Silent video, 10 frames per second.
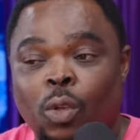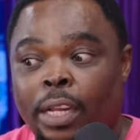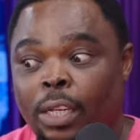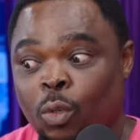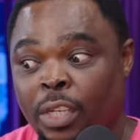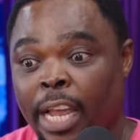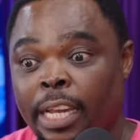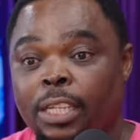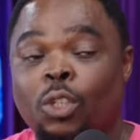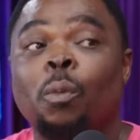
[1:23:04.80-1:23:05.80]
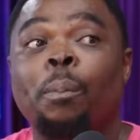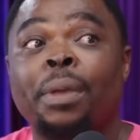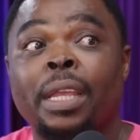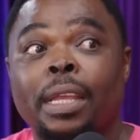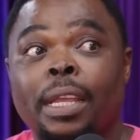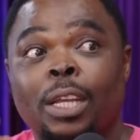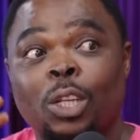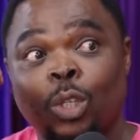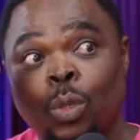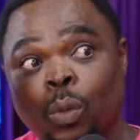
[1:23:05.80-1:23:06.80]
So I need to turn it to be
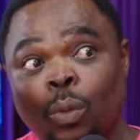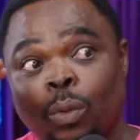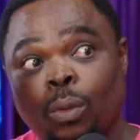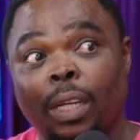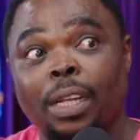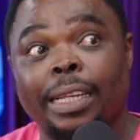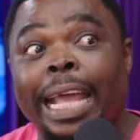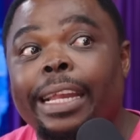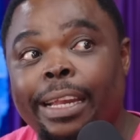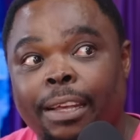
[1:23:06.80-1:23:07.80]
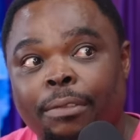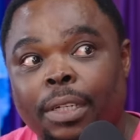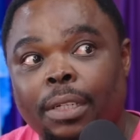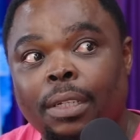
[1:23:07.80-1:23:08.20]
to that level.